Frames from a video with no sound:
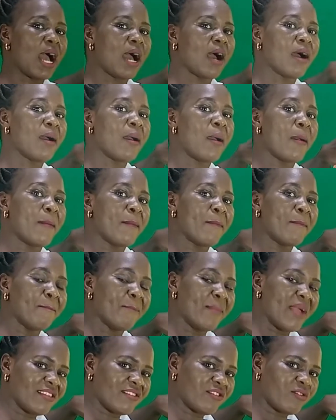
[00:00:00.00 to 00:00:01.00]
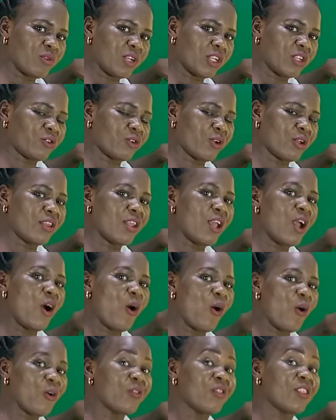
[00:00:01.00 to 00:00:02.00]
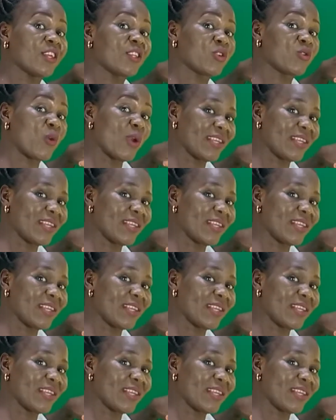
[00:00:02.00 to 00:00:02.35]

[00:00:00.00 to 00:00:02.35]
her menstruation on the